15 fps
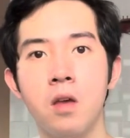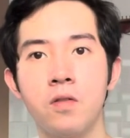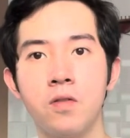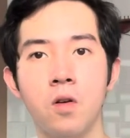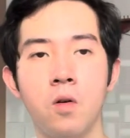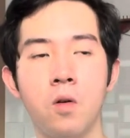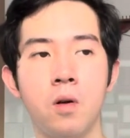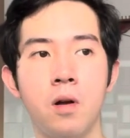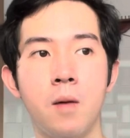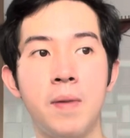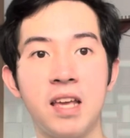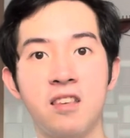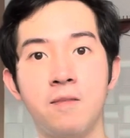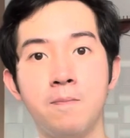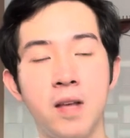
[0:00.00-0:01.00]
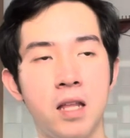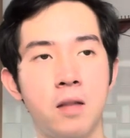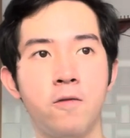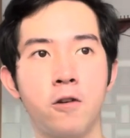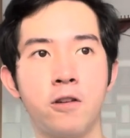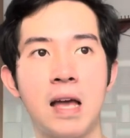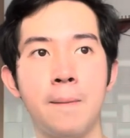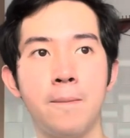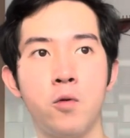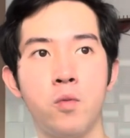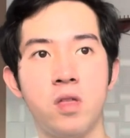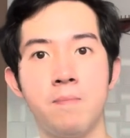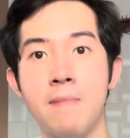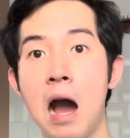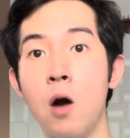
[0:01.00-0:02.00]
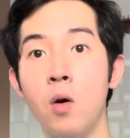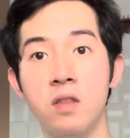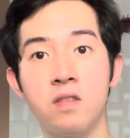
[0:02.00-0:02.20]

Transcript: So a big split, for example, with Mao